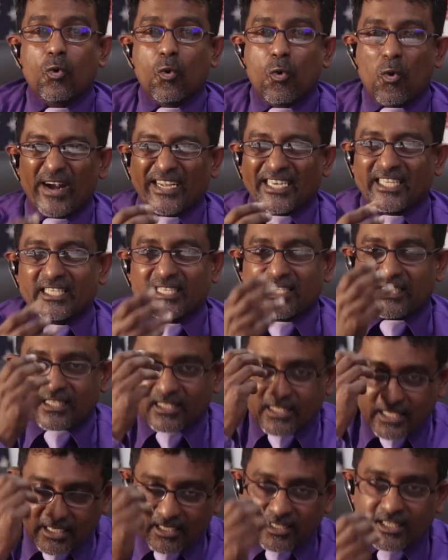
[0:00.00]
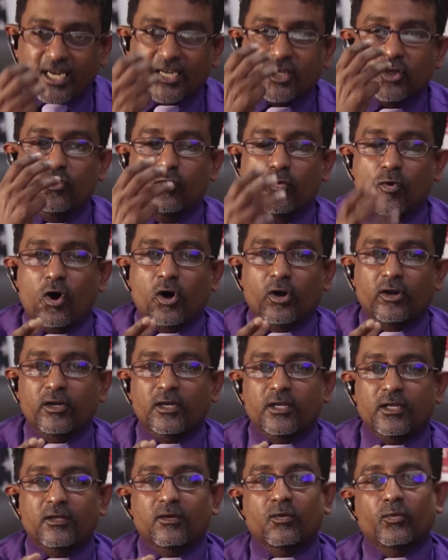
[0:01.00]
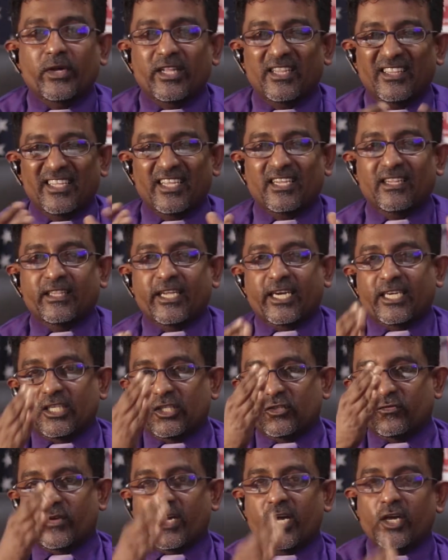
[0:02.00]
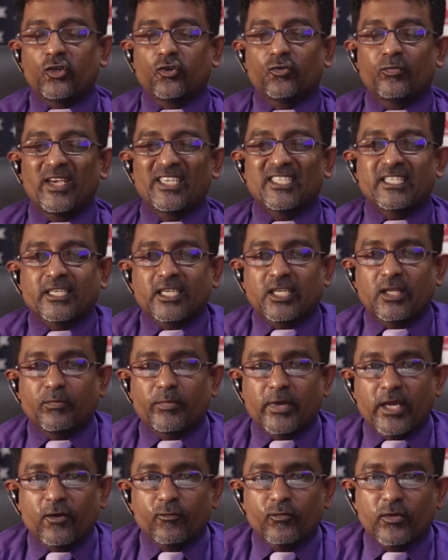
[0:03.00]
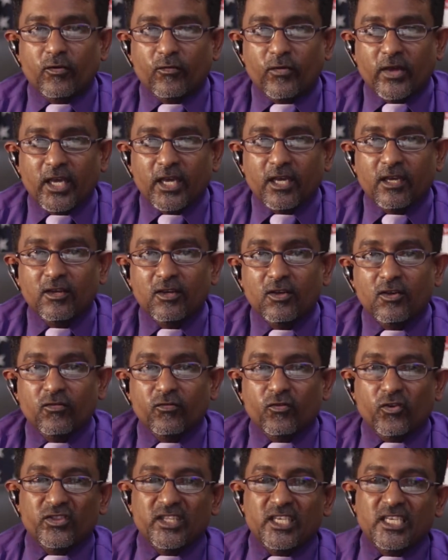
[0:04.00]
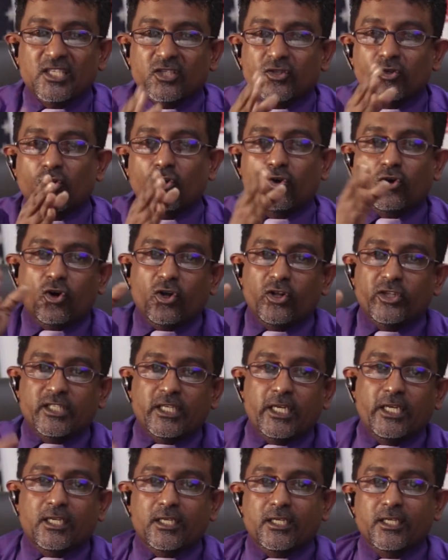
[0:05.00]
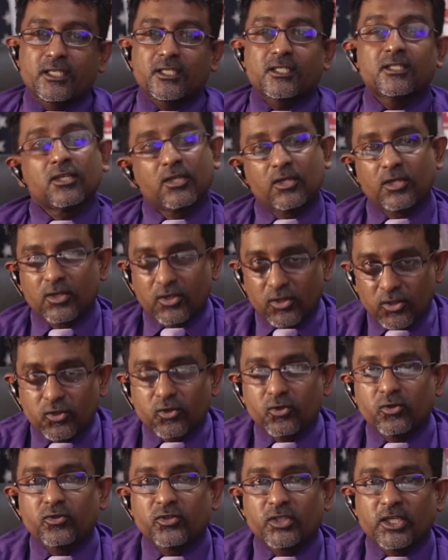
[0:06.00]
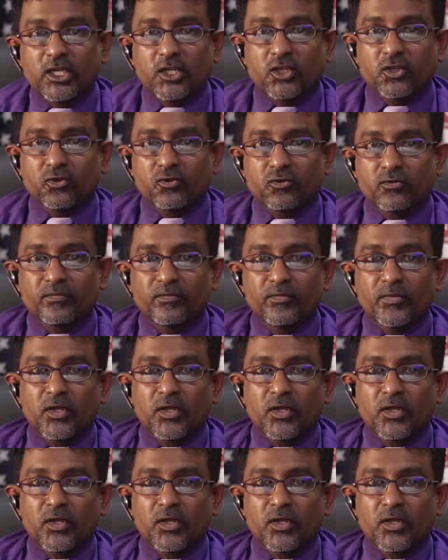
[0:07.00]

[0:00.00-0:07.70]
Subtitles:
what is it that you want, well then that is where you basically pave the way for these so-called cheaters to cheat you.